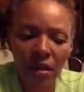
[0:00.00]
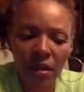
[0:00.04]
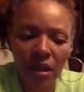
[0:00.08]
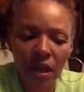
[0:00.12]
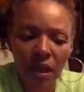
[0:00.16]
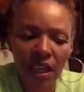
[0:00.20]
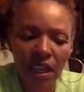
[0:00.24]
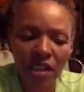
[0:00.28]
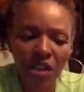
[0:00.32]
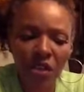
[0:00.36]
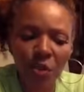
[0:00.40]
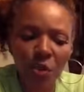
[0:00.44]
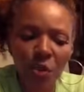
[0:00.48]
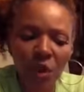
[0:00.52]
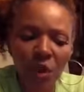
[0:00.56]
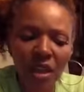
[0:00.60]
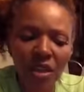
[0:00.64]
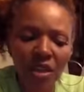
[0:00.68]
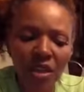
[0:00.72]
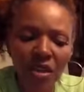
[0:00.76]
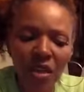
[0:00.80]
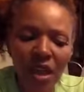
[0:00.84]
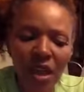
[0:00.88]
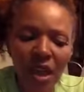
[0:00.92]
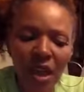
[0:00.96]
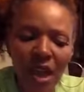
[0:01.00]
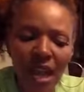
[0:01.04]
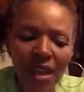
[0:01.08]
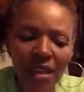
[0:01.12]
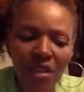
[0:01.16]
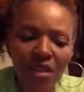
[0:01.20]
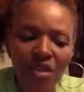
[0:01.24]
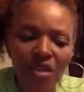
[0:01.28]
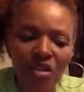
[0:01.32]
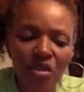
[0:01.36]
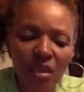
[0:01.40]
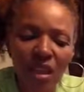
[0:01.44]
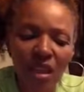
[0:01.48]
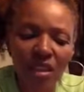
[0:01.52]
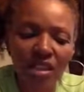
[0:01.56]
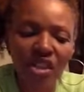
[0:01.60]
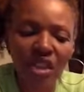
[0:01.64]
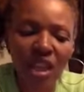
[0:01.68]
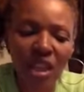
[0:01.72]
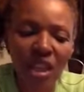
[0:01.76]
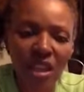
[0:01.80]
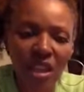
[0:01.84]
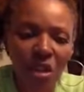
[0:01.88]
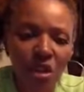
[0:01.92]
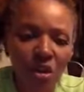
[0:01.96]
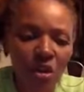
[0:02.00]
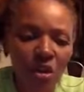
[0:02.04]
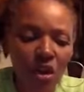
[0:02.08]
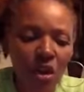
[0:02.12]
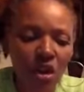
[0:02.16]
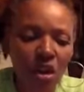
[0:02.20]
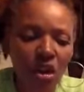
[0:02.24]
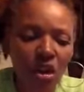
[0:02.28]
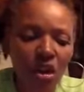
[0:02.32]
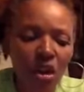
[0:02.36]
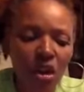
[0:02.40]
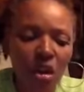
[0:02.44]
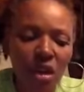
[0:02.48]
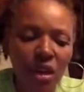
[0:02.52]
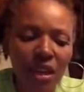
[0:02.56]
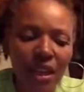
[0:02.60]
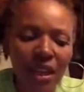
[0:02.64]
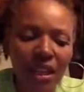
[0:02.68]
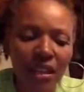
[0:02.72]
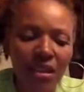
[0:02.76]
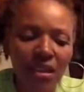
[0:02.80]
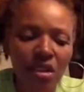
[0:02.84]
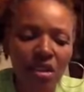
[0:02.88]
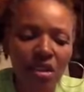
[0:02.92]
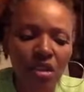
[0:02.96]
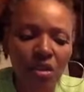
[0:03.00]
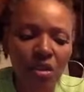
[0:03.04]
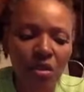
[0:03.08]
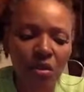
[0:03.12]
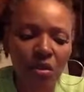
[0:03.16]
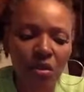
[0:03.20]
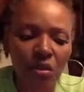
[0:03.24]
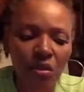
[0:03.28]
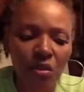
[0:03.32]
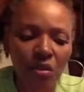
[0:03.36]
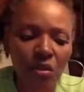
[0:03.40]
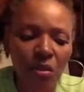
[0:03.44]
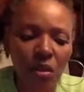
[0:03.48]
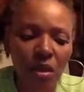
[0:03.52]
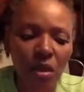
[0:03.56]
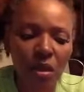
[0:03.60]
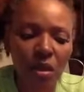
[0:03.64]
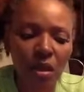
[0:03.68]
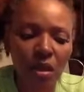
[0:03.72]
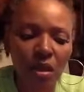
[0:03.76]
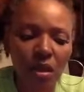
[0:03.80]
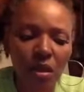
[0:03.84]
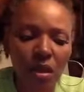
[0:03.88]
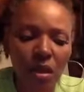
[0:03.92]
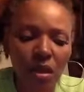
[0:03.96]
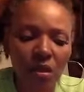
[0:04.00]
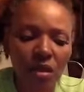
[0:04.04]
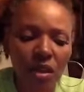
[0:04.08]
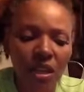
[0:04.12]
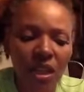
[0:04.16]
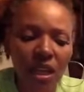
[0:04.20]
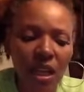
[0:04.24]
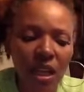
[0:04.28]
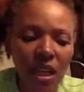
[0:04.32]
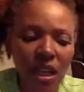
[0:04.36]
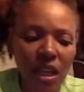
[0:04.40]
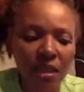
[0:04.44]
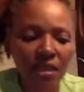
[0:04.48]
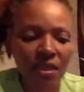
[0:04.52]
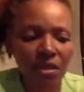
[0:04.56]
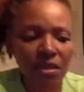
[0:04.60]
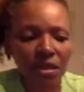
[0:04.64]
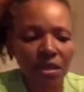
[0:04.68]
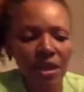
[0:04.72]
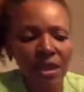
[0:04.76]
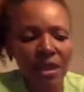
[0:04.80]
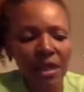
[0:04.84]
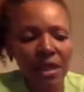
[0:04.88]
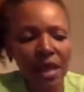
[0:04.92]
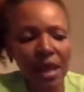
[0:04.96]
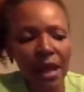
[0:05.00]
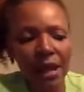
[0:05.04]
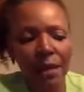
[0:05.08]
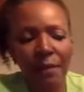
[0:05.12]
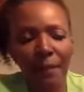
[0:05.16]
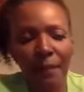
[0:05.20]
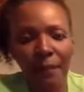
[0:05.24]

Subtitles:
Each one you can kind of stretch and it'll curl into those cuts. You see that?